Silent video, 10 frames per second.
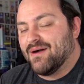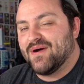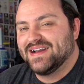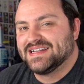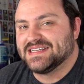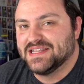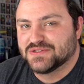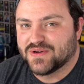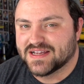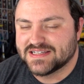wanted to see this
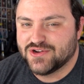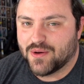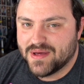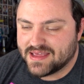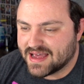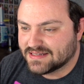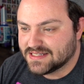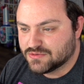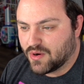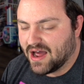one because, you know, Mickey has
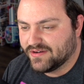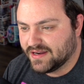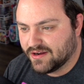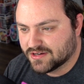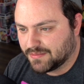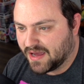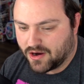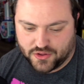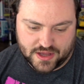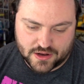these rounded ears. I'm like,
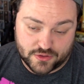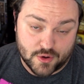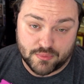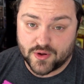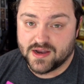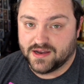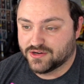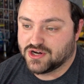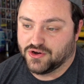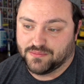are they gonna throw pointed ears on